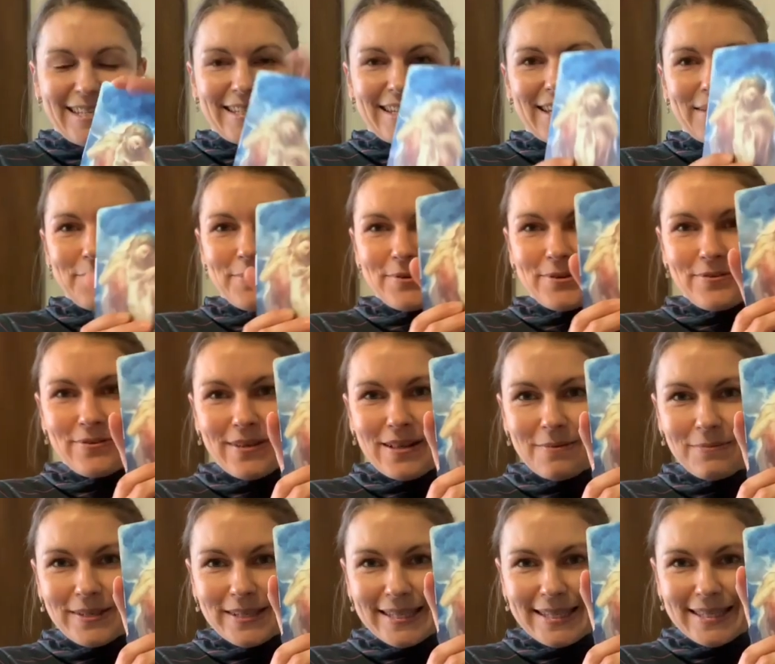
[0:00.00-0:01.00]
So yeah, beautiful.
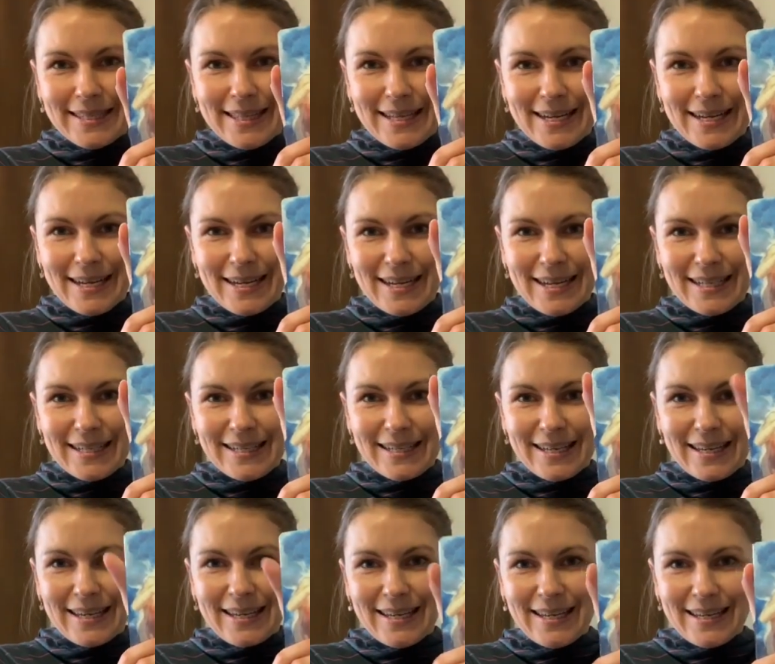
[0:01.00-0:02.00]
I'm just
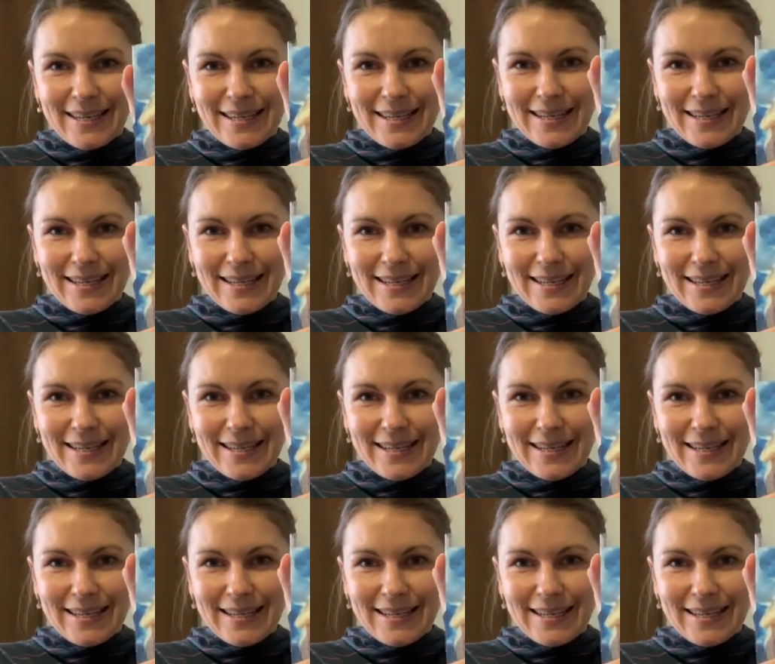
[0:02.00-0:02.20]
sliding.